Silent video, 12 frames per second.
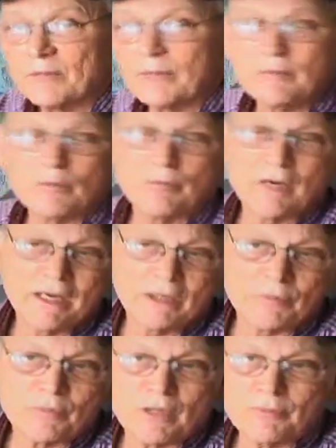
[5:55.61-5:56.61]
People buying
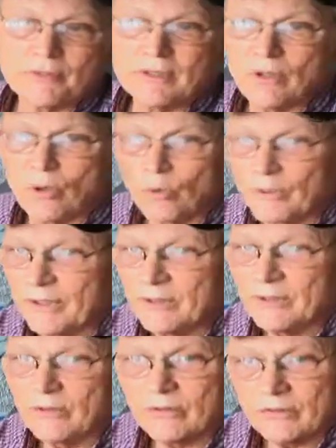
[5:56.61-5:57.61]
up property, holding
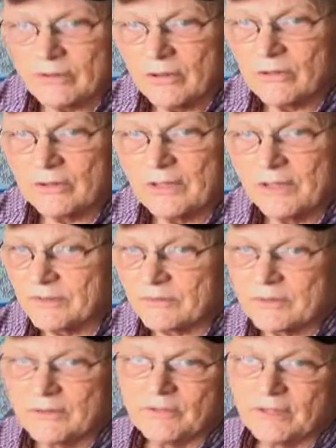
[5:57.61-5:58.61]
it, all kinds of
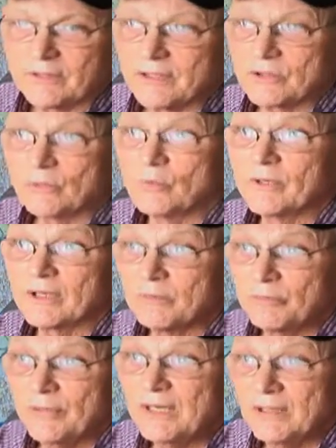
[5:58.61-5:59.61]
stuff like that. So we're
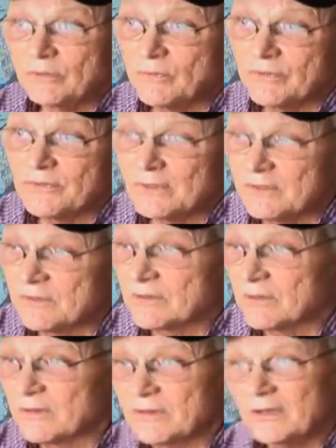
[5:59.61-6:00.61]
competing with these
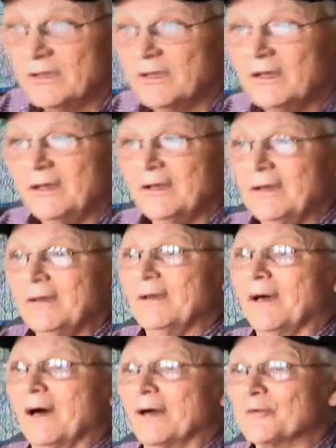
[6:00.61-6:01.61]

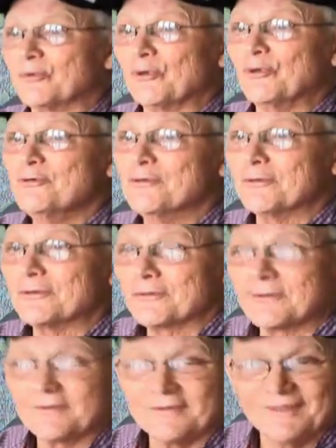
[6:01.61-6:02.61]

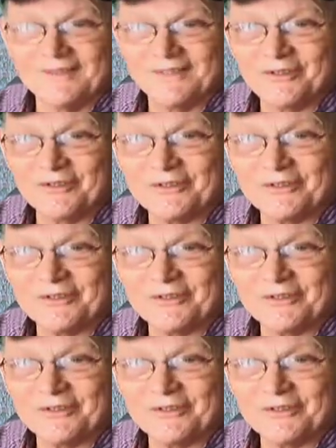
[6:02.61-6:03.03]
entrepreneurs, you know,